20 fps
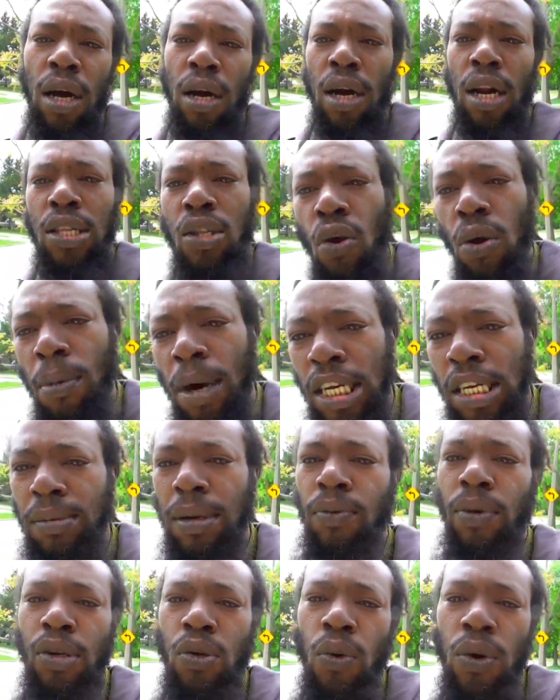And I told management
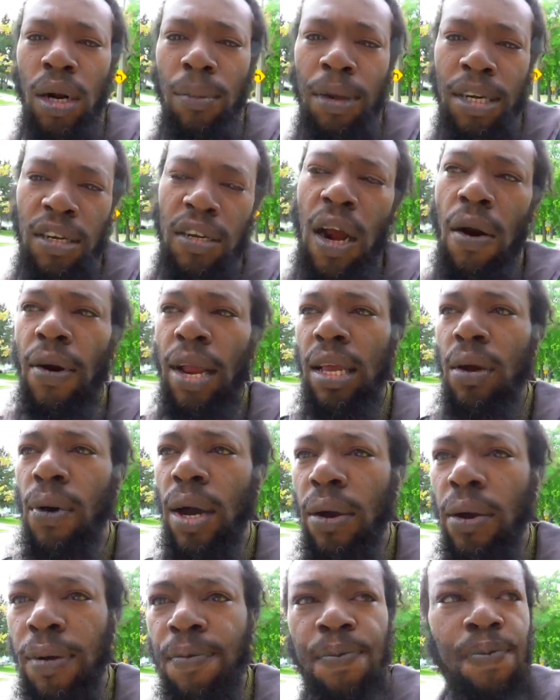what's going on. Management say, all right, here
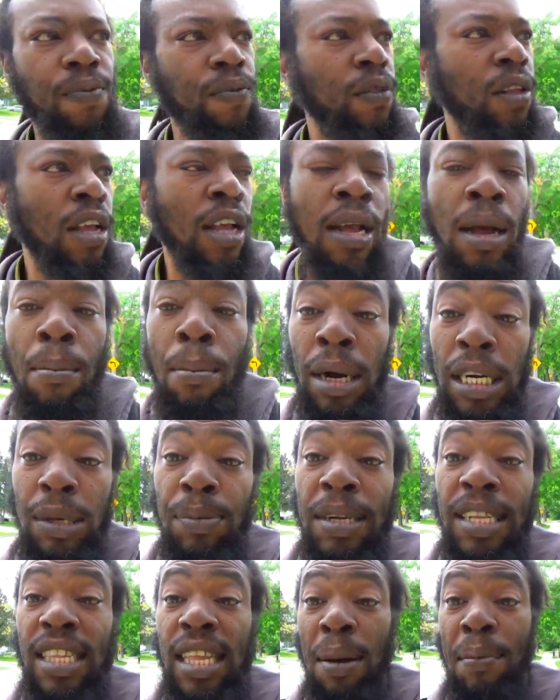I am.
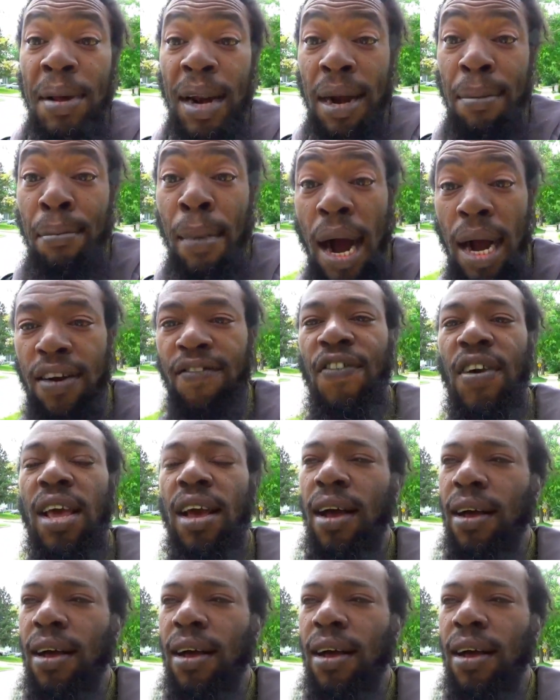Management take me to the back fire.